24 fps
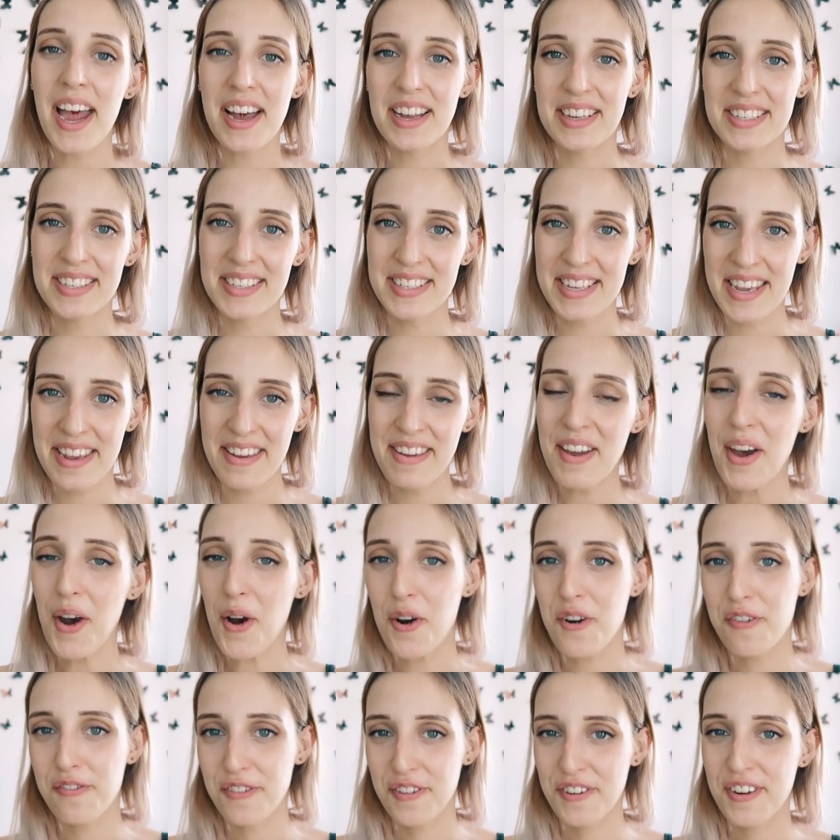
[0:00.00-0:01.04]
I'll see you
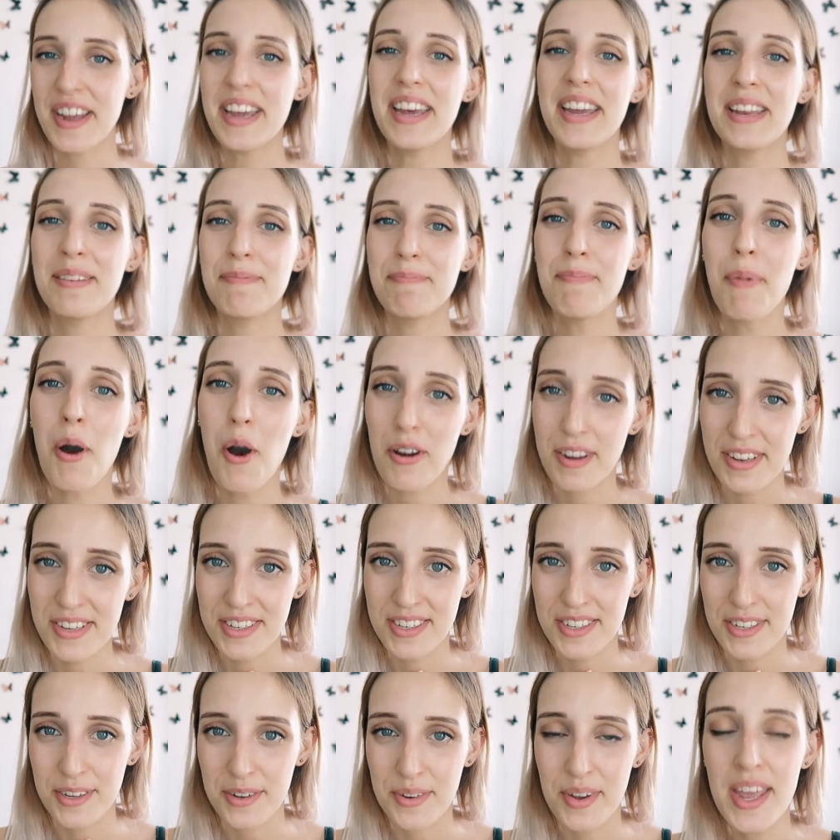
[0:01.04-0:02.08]
over in part
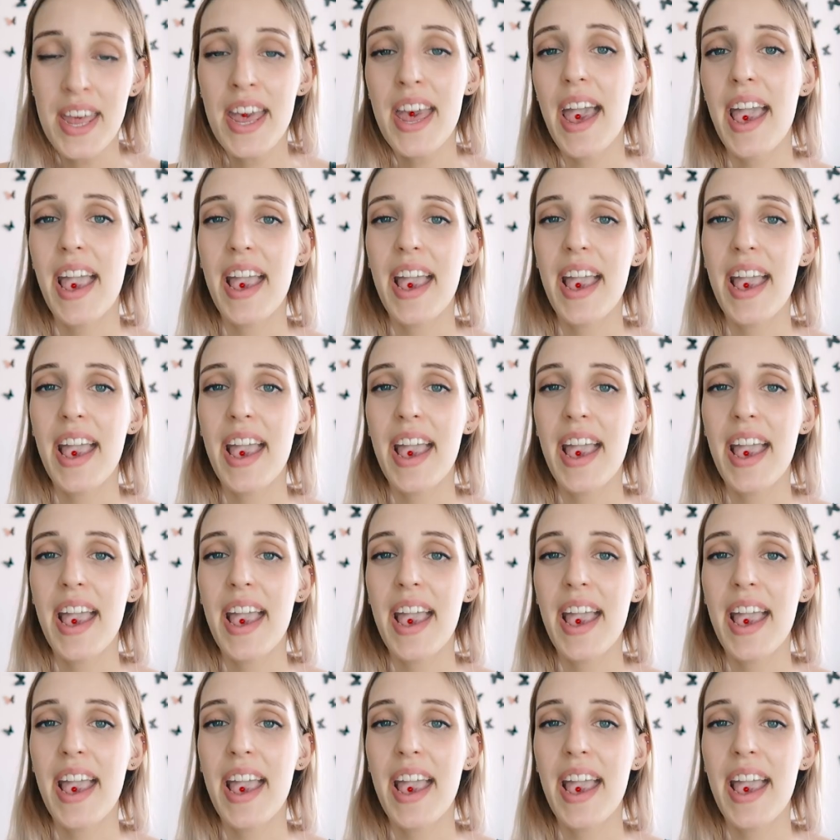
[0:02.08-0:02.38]
two